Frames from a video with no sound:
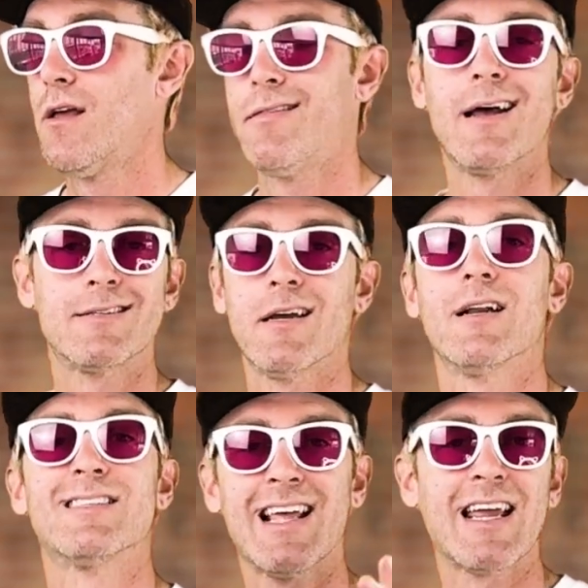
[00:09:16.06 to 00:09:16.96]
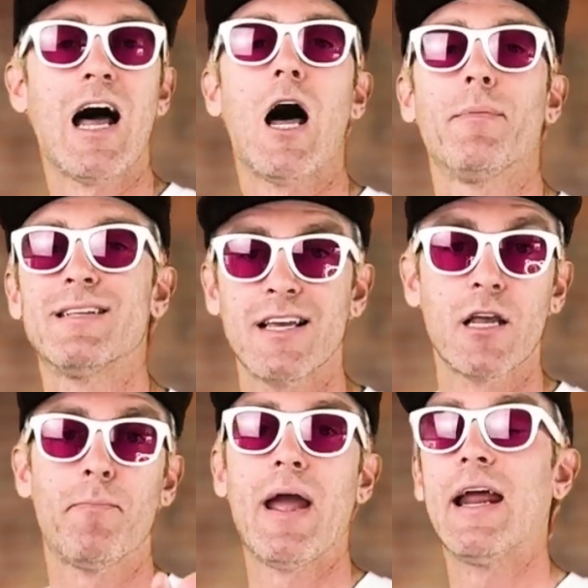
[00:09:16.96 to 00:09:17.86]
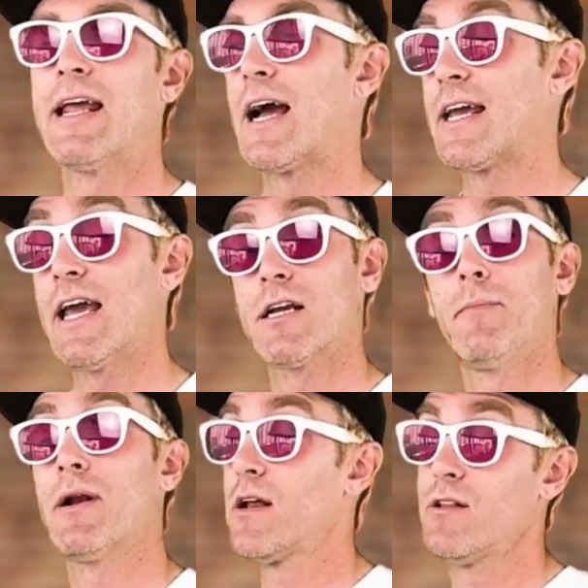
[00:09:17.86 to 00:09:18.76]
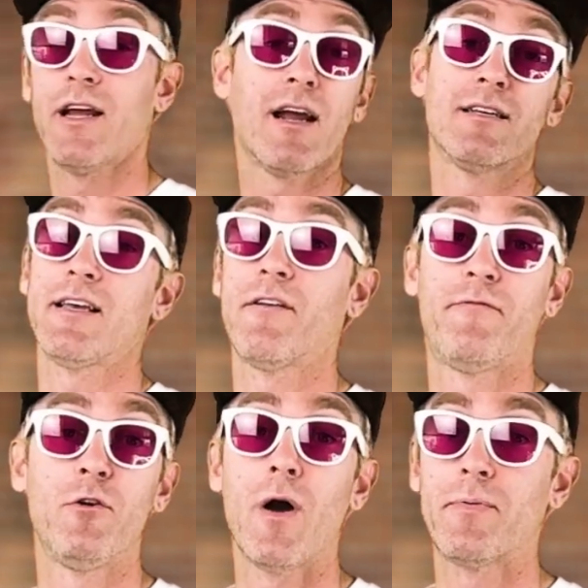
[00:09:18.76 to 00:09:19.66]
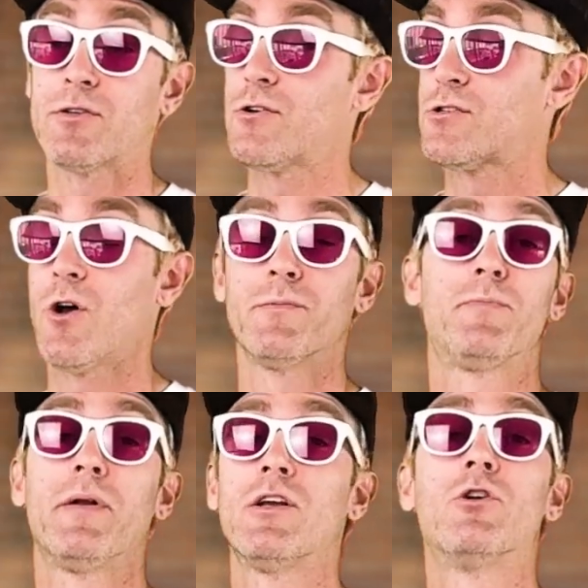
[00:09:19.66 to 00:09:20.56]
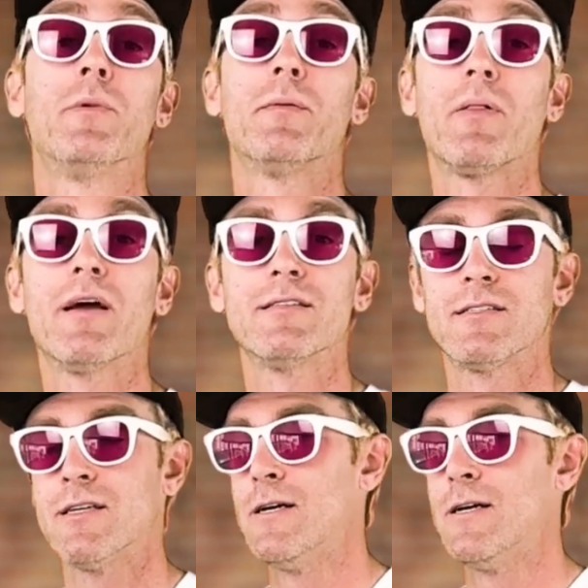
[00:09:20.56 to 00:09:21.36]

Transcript: That's it. It's like a hobby. It's like a painting. I can't commit. Like I said a few episodes ago, I'm spinning too many plates.